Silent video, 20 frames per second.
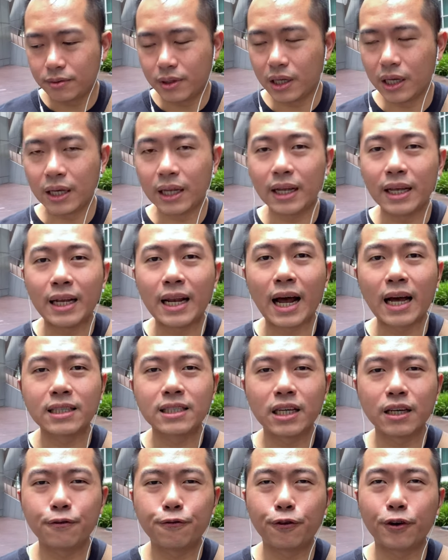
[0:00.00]
it
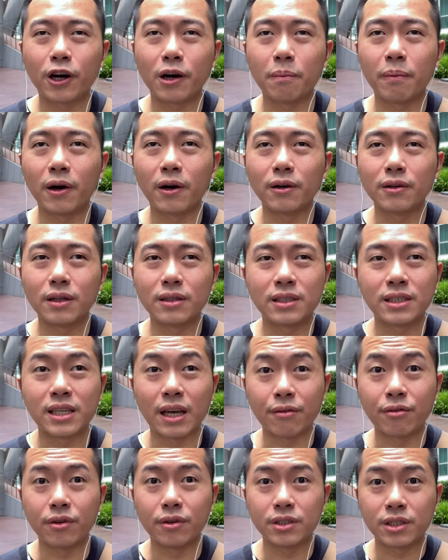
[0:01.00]
lasted for about
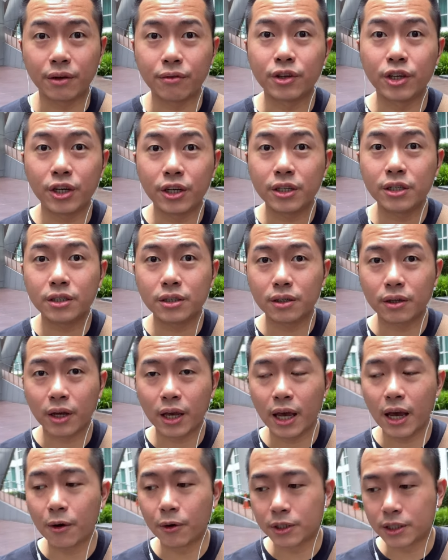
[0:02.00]
7 years.
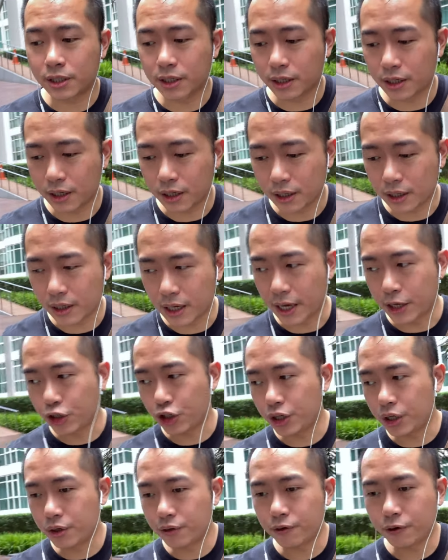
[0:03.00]
Okay, I was an
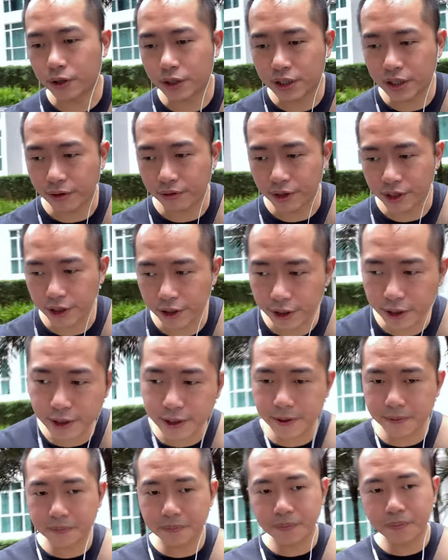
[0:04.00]
engineer for 7
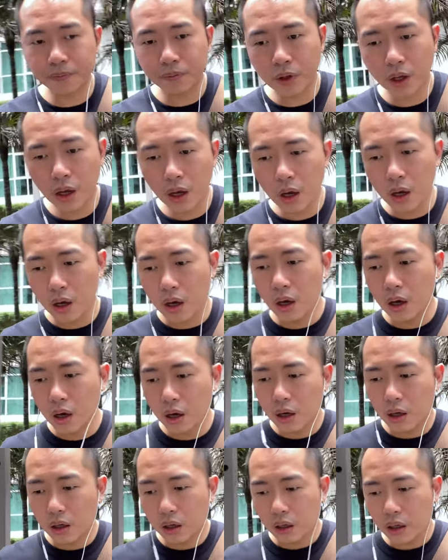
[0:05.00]
years.
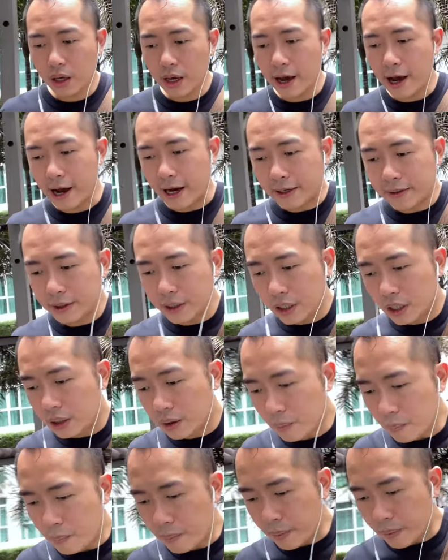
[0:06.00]
Yeah.
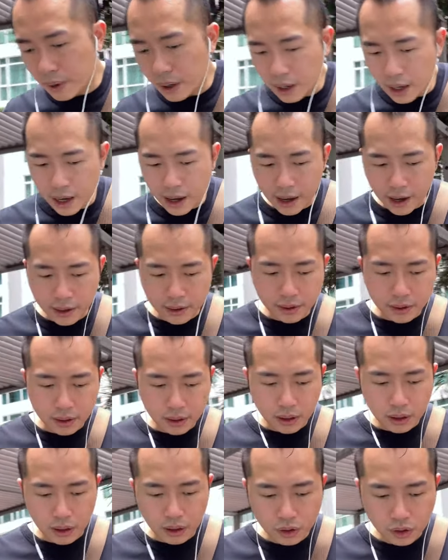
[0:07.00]
And
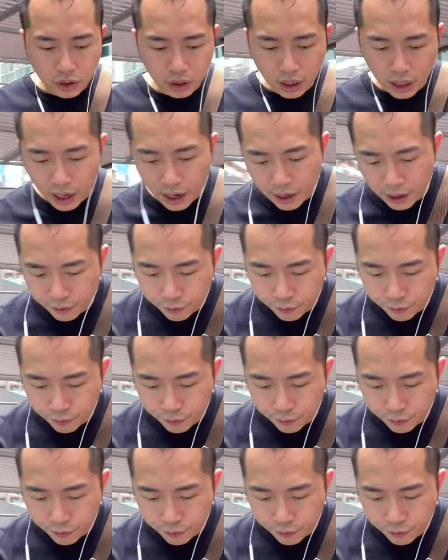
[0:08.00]
I